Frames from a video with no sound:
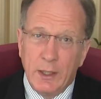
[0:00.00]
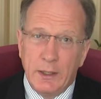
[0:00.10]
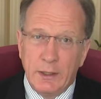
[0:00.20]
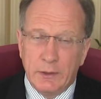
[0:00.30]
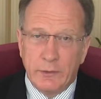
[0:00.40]

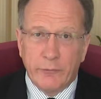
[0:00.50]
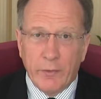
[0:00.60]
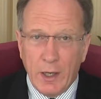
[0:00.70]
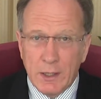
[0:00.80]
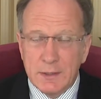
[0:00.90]
He can
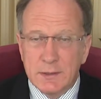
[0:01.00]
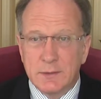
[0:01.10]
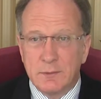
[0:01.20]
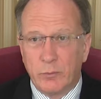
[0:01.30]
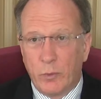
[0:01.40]

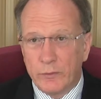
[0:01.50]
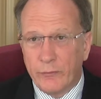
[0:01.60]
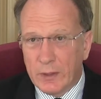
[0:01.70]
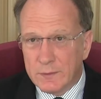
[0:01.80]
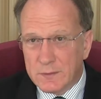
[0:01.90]
advise what
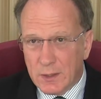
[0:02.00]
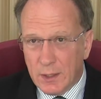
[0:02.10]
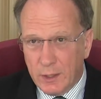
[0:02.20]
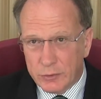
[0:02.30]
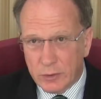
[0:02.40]
funds the
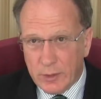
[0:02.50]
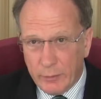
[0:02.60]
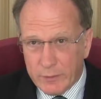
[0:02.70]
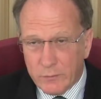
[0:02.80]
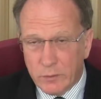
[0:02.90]
client should
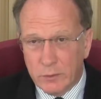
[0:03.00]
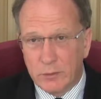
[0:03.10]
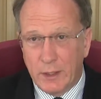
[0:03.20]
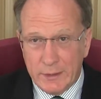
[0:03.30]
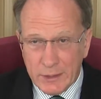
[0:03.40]
go
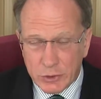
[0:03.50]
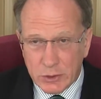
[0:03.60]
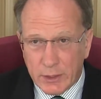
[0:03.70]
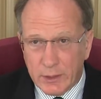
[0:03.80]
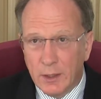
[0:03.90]
into
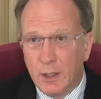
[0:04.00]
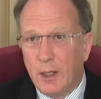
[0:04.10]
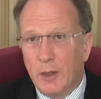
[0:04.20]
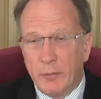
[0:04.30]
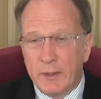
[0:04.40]
initially,
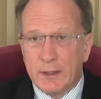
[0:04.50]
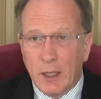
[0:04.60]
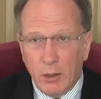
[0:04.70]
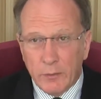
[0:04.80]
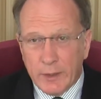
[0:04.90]
but he
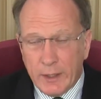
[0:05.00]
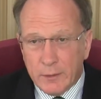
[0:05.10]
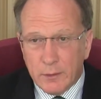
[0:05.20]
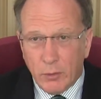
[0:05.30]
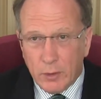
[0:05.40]
can't
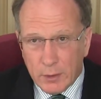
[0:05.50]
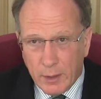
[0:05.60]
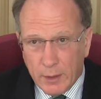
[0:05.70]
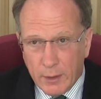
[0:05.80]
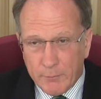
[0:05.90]
then
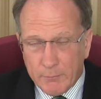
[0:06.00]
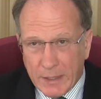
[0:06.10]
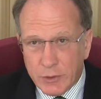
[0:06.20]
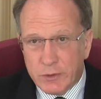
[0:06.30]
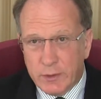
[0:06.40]

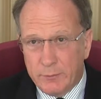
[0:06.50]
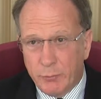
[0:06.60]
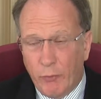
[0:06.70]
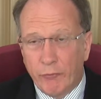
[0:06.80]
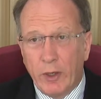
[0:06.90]
manage the
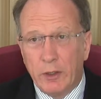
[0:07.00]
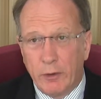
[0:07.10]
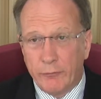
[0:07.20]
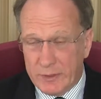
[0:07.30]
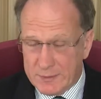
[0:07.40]

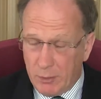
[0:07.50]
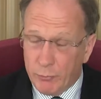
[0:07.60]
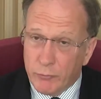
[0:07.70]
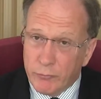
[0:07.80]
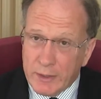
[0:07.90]
portfolio. For
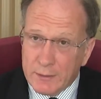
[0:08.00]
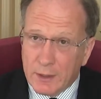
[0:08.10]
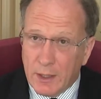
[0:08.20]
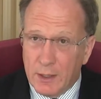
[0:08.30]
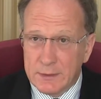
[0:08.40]
example, ring
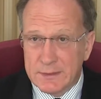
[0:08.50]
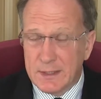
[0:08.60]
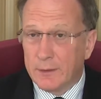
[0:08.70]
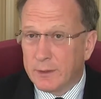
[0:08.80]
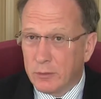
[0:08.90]
the client and
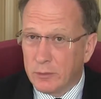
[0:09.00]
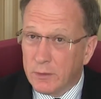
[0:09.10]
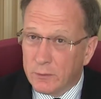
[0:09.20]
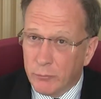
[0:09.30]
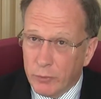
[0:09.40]
say, I think you
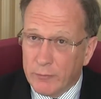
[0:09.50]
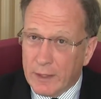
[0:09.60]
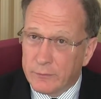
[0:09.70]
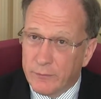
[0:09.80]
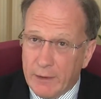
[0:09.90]
need to move
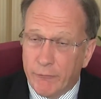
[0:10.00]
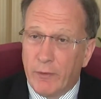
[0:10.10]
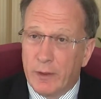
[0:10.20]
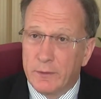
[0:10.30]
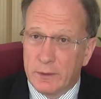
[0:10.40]
out of that
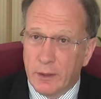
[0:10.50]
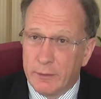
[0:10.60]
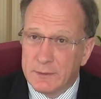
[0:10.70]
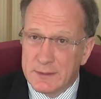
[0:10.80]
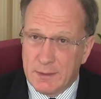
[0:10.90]
fund and go
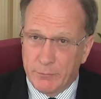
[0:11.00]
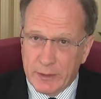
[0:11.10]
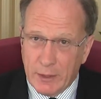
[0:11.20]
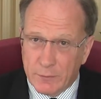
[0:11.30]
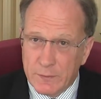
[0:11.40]
into
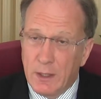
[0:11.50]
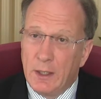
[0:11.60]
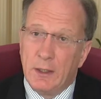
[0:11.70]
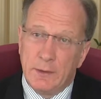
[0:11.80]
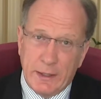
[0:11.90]
something else.
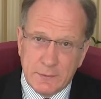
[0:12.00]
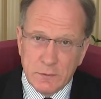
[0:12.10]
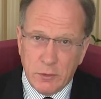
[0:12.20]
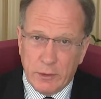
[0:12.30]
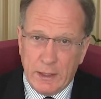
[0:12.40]
That
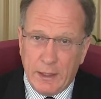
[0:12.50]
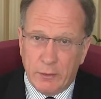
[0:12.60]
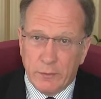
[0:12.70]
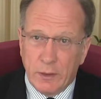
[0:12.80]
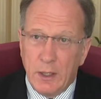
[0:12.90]
is not
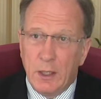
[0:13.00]
allowed.